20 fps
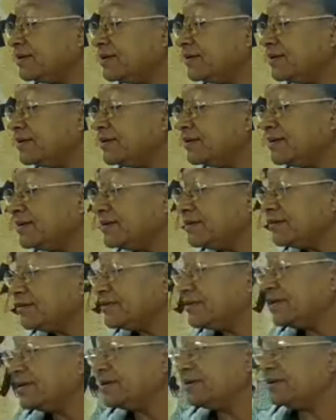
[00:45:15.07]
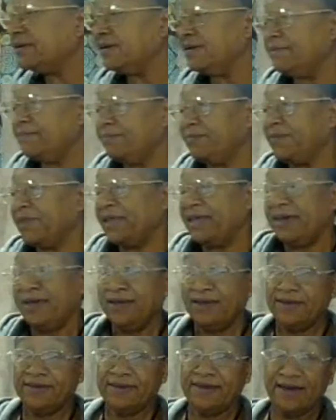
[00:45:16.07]
Oh yeah.
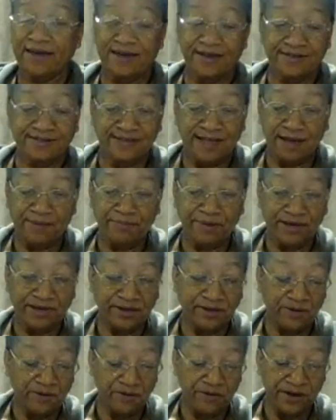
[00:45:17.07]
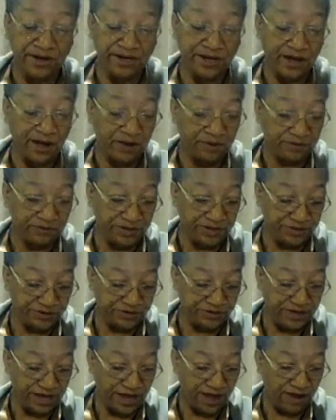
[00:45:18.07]
Yes, I've been going on here,
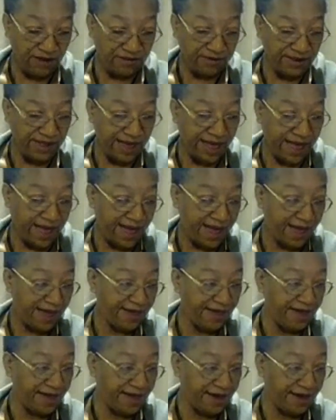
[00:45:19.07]
y'all. I